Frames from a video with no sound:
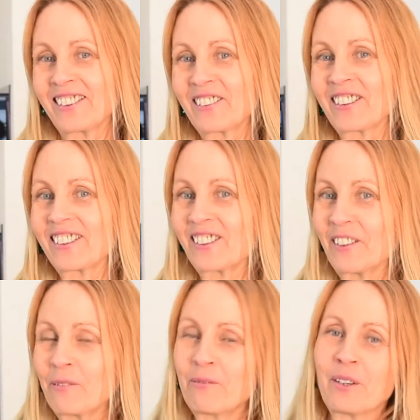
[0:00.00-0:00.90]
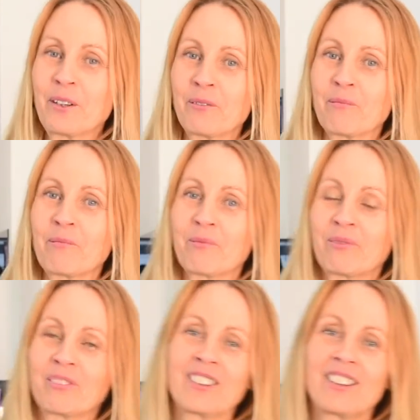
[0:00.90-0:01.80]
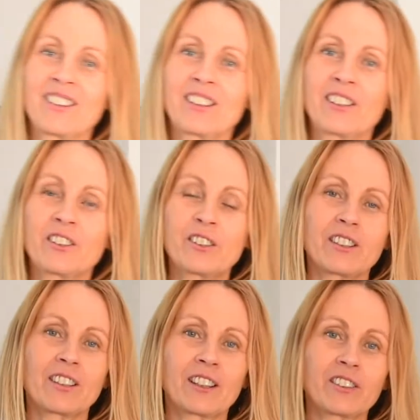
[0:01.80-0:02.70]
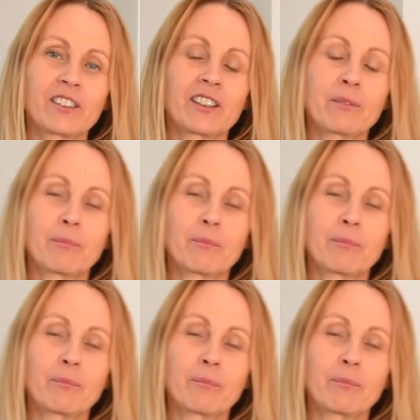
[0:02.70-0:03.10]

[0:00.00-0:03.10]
on the top. Or you can use it actually in